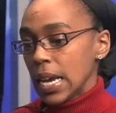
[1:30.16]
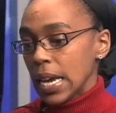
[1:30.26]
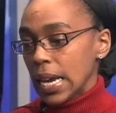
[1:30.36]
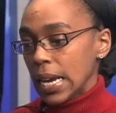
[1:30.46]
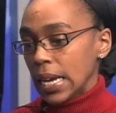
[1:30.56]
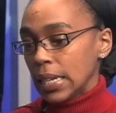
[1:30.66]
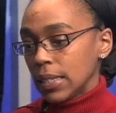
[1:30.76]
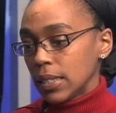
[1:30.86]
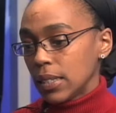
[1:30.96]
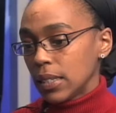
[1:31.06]

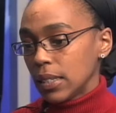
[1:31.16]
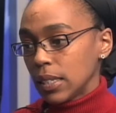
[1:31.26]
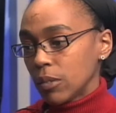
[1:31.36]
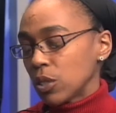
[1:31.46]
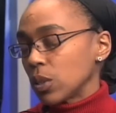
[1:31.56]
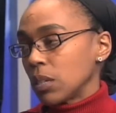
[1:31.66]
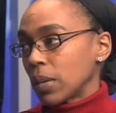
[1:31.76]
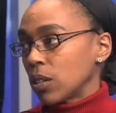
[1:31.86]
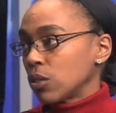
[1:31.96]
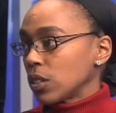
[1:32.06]
And that was really
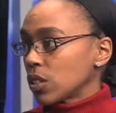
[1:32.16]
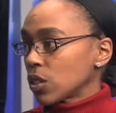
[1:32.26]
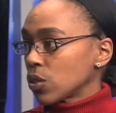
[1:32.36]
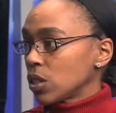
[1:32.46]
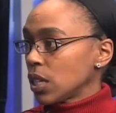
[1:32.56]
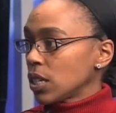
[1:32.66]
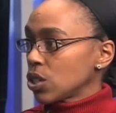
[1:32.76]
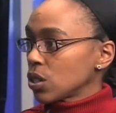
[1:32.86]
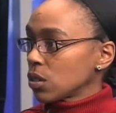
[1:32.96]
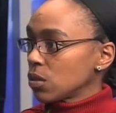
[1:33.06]
my only
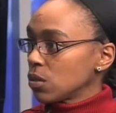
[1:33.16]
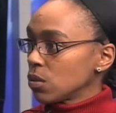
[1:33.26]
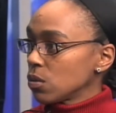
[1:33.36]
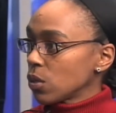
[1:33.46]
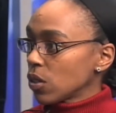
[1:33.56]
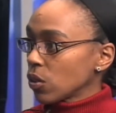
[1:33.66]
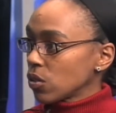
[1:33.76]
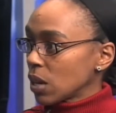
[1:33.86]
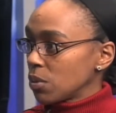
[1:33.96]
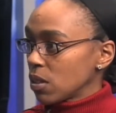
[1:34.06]
association with those
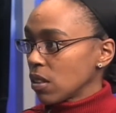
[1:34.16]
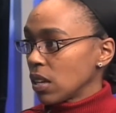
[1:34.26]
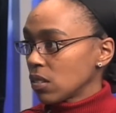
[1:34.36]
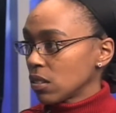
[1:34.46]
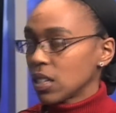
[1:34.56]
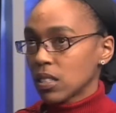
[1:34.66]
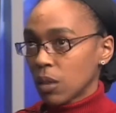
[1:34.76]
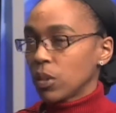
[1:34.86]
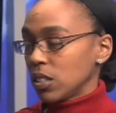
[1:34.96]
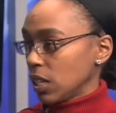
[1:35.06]
types of things, unless I
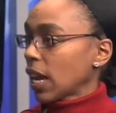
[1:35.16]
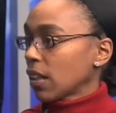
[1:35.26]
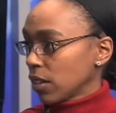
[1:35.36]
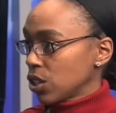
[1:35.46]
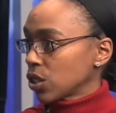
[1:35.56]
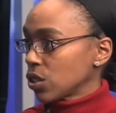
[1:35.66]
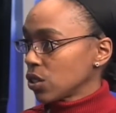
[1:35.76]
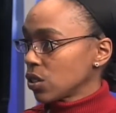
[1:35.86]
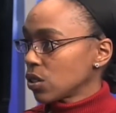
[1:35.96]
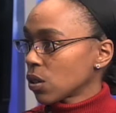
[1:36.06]
went to Catholic
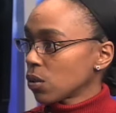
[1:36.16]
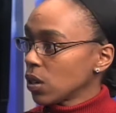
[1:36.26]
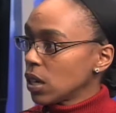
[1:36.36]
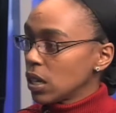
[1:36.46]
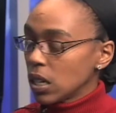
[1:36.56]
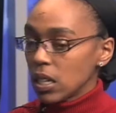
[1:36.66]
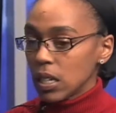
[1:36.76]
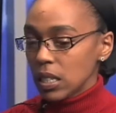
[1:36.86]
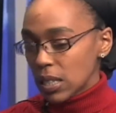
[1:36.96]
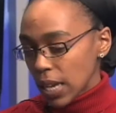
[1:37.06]
churches. So
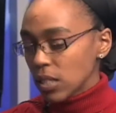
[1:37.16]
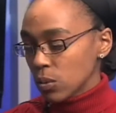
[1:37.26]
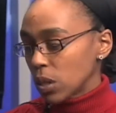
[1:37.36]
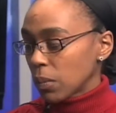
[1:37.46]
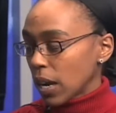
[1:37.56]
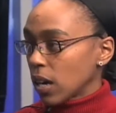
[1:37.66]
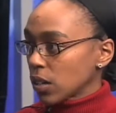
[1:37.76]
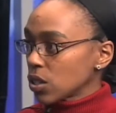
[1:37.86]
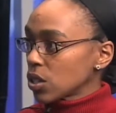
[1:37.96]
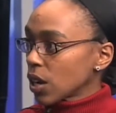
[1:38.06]
that's where my
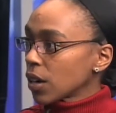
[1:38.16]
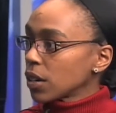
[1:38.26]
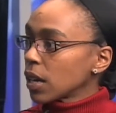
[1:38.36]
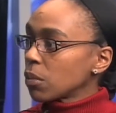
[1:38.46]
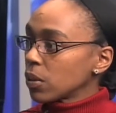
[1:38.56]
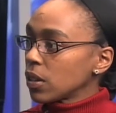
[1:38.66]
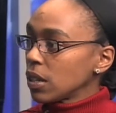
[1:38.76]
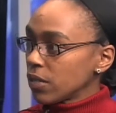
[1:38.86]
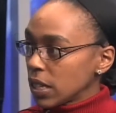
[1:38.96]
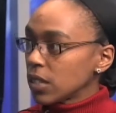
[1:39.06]
art started, I
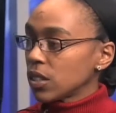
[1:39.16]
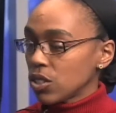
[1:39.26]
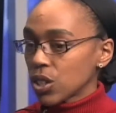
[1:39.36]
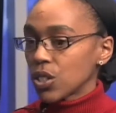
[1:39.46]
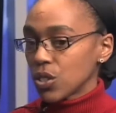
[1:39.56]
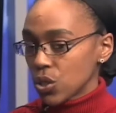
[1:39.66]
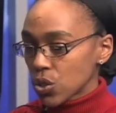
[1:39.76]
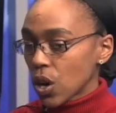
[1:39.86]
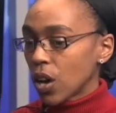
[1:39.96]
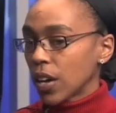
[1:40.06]
believe, in the church and
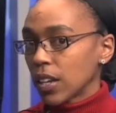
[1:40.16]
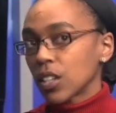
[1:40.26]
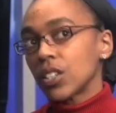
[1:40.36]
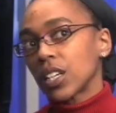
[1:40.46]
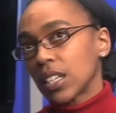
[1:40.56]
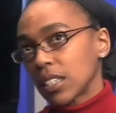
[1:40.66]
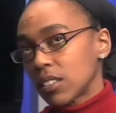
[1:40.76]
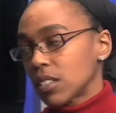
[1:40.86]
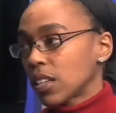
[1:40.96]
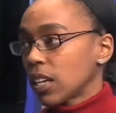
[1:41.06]
drawing and looking at the
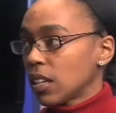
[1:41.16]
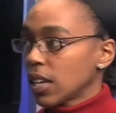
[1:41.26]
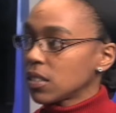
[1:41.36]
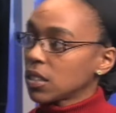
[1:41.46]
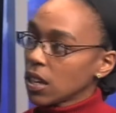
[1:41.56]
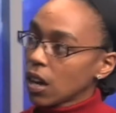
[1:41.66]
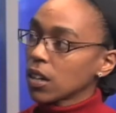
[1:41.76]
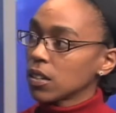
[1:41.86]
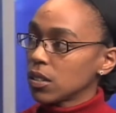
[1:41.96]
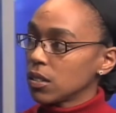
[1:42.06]
stained glass and the
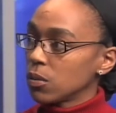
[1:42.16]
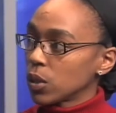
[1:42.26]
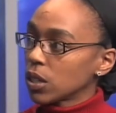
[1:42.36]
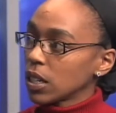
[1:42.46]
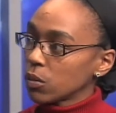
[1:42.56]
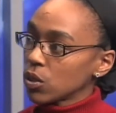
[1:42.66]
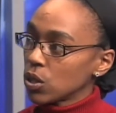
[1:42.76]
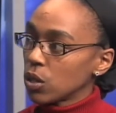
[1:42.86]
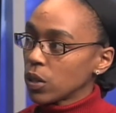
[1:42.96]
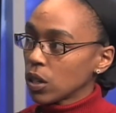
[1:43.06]
artwork that was
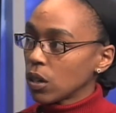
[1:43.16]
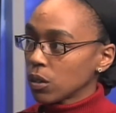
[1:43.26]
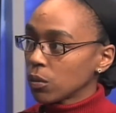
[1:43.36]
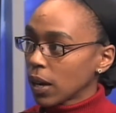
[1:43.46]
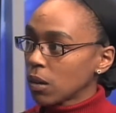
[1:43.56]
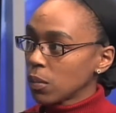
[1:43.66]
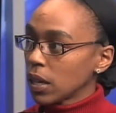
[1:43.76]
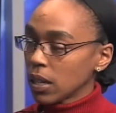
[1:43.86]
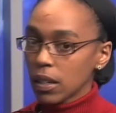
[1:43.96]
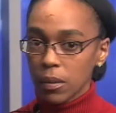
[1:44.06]
going on around
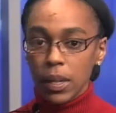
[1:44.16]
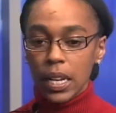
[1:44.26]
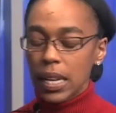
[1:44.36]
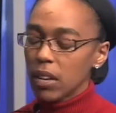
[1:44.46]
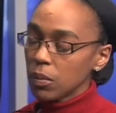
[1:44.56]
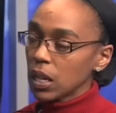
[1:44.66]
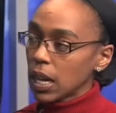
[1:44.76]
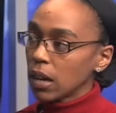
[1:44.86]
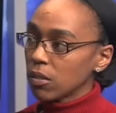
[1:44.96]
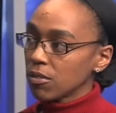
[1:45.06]
me. And it gave me a
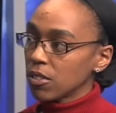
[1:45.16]
lot of